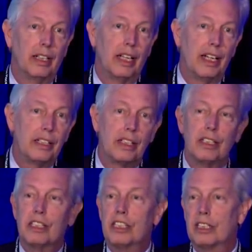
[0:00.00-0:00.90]
as
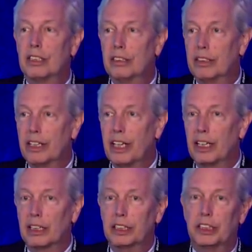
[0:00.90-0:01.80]
is The
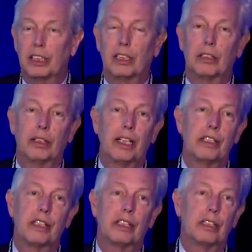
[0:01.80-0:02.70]
Daily Show,
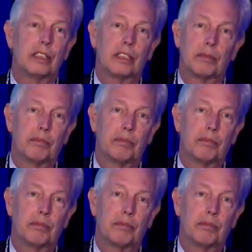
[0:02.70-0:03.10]
as is